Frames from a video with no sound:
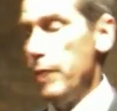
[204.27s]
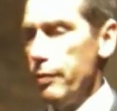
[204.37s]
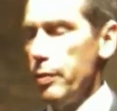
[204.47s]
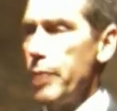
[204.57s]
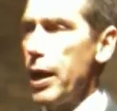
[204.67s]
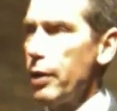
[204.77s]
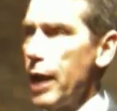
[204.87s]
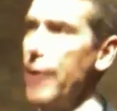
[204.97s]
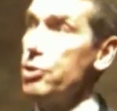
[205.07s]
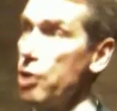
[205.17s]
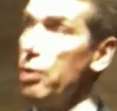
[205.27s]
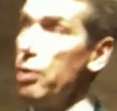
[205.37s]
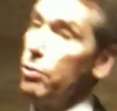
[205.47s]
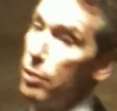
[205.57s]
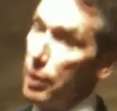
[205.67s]
even better, hey
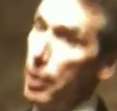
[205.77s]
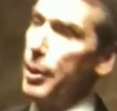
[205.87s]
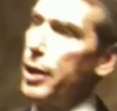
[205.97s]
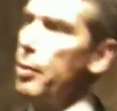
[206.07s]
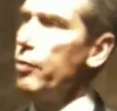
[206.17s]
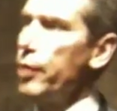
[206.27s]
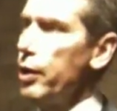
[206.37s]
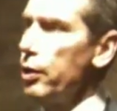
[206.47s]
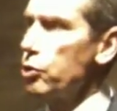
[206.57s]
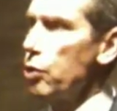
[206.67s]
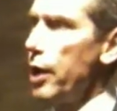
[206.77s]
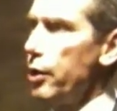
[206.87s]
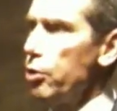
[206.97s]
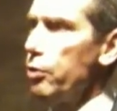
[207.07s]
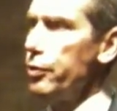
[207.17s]
Joe, let me come over there and try
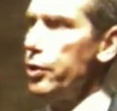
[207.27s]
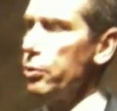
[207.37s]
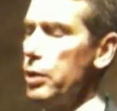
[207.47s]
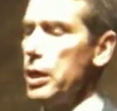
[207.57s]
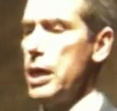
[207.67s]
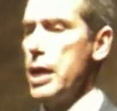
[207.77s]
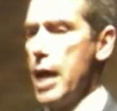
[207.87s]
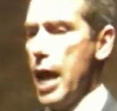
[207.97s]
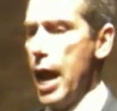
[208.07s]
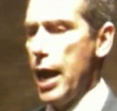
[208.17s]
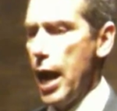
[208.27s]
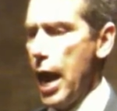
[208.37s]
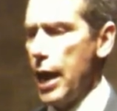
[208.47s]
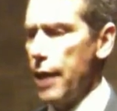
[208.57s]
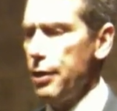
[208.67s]
your view. And I,
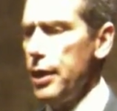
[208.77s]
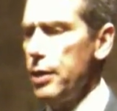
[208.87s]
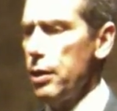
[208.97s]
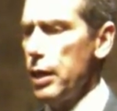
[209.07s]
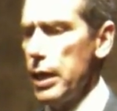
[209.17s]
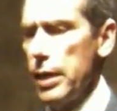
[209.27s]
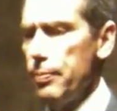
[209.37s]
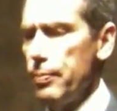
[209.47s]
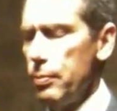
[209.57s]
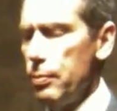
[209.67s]
and I think um,